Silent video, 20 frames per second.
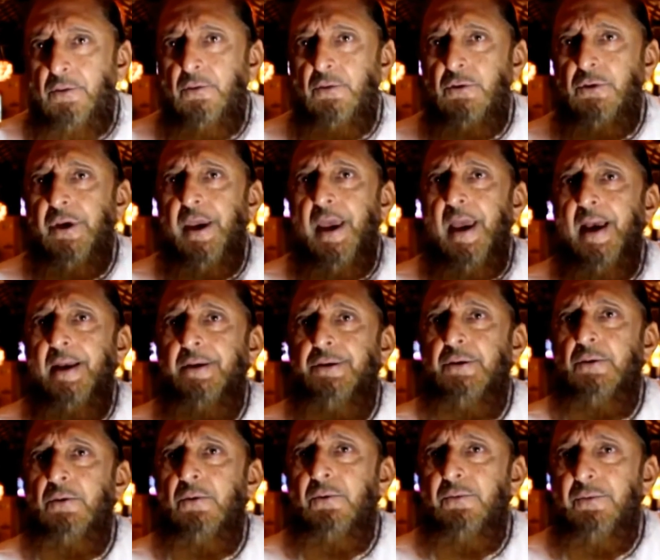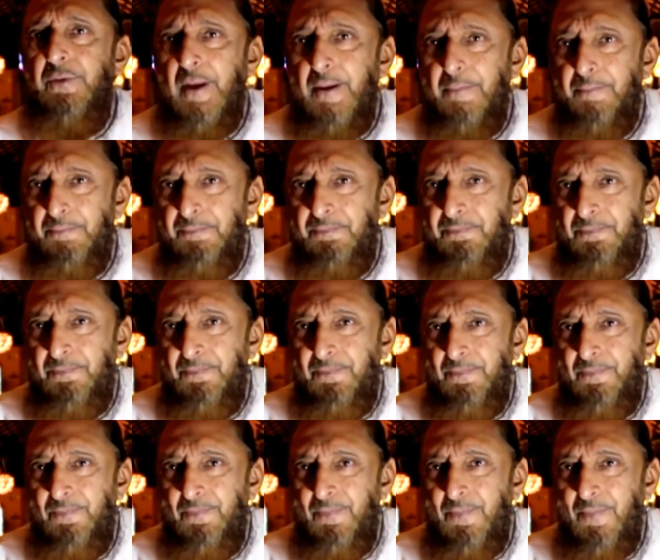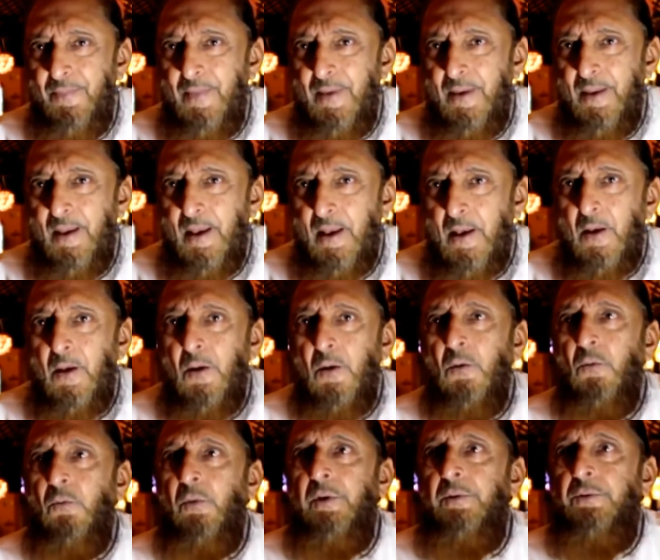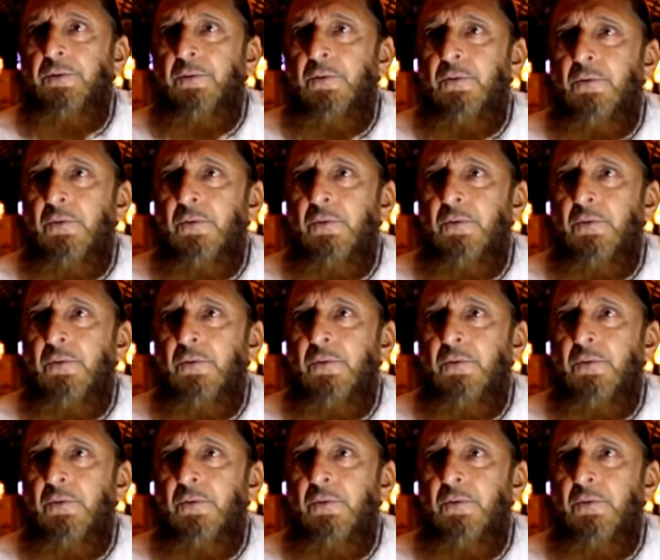to share Jerusalem with